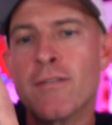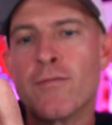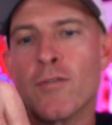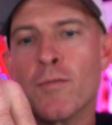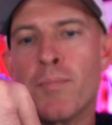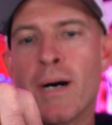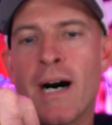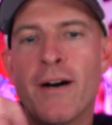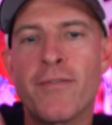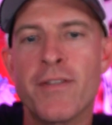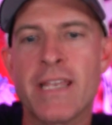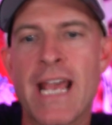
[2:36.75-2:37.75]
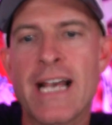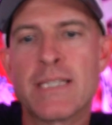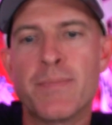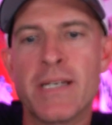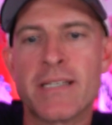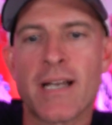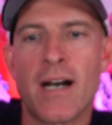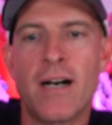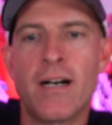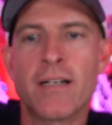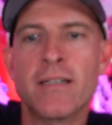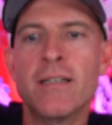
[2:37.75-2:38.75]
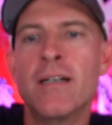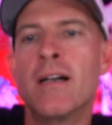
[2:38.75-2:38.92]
puff of the SB tongue.